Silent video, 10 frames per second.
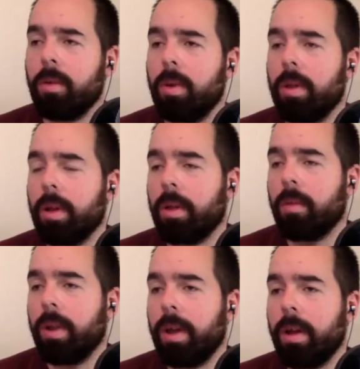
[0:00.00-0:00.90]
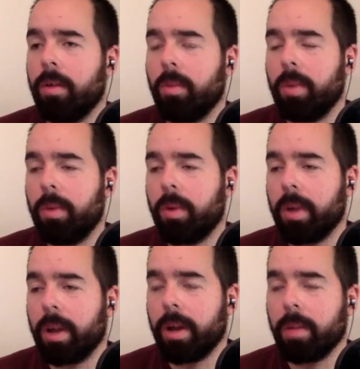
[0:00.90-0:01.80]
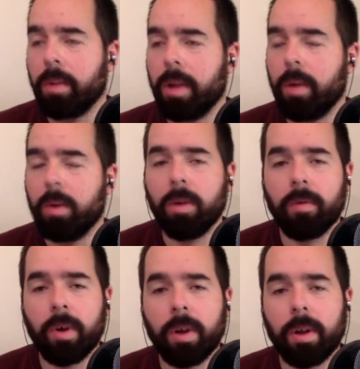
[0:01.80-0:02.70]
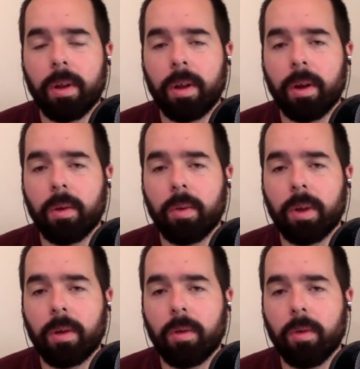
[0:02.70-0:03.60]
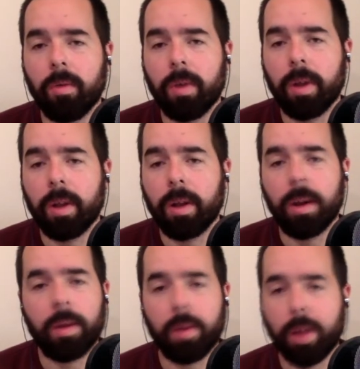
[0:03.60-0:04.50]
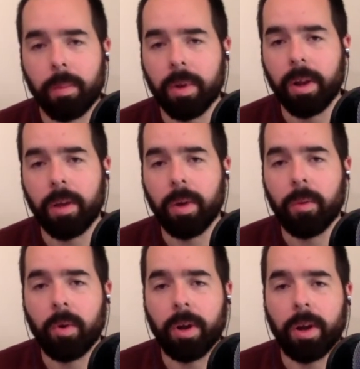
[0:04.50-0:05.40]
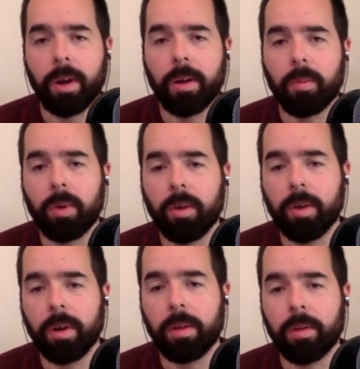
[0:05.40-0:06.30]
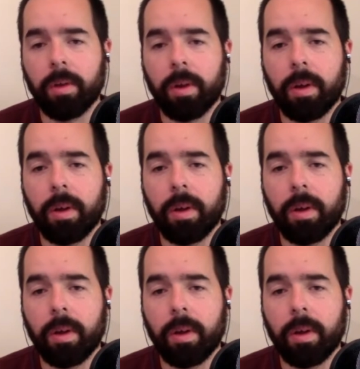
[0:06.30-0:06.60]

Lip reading: you, like, as a radiologist, somebody working in a hospital, how did you find the year with COVID, and did this help in any way working on this project on the side?